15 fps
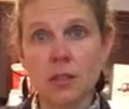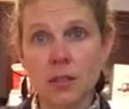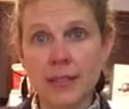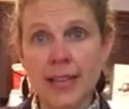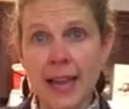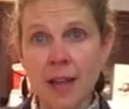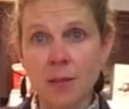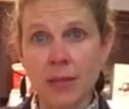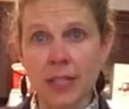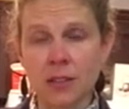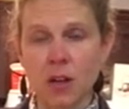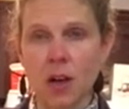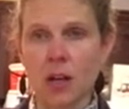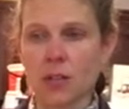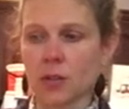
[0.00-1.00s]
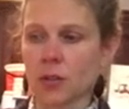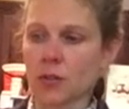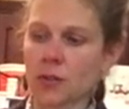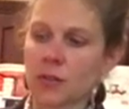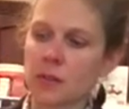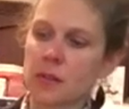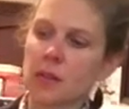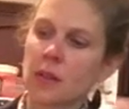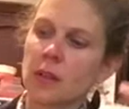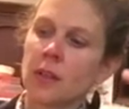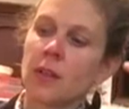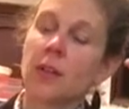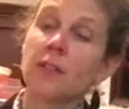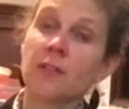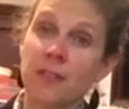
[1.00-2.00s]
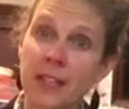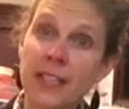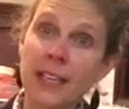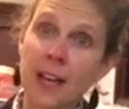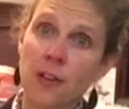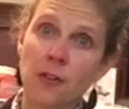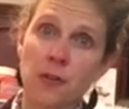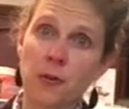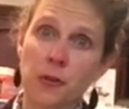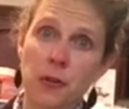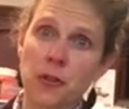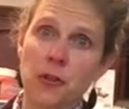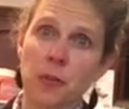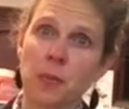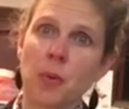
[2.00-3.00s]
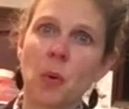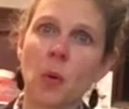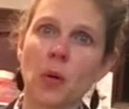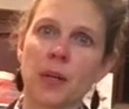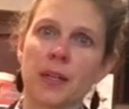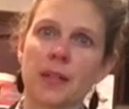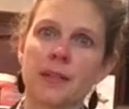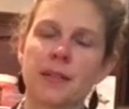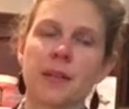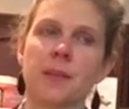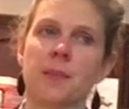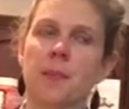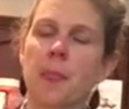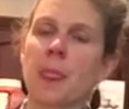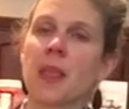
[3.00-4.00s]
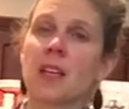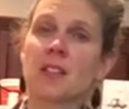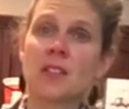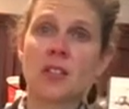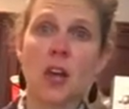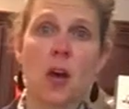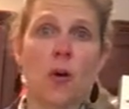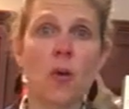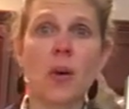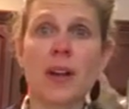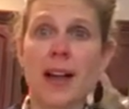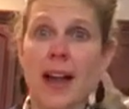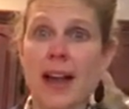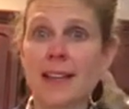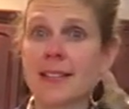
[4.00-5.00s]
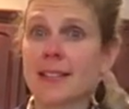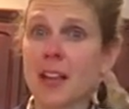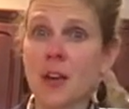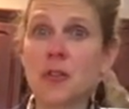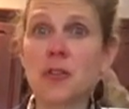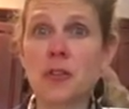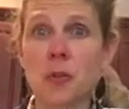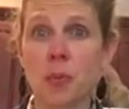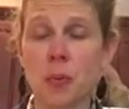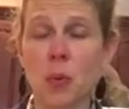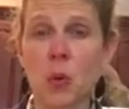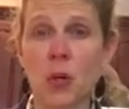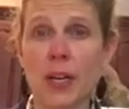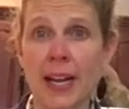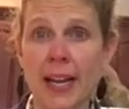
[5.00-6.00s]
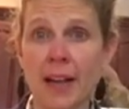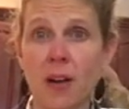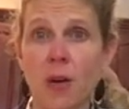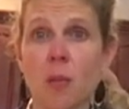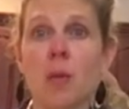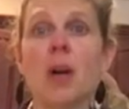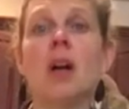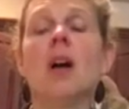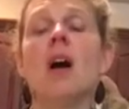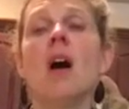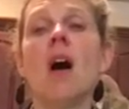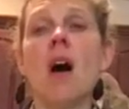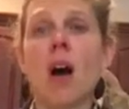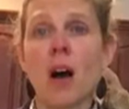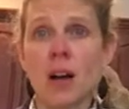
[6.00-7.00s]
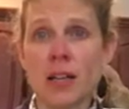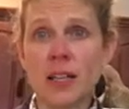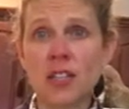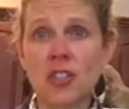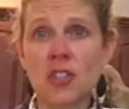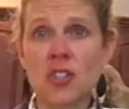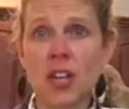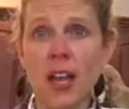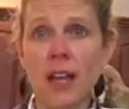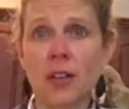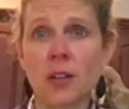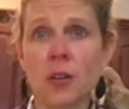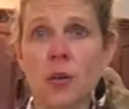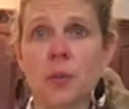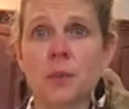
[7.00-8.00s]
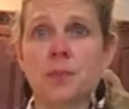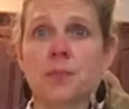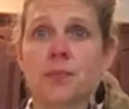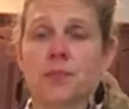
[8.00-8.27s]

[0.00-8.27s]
Dan McDonald's videos for support. So guys, go support him on his channel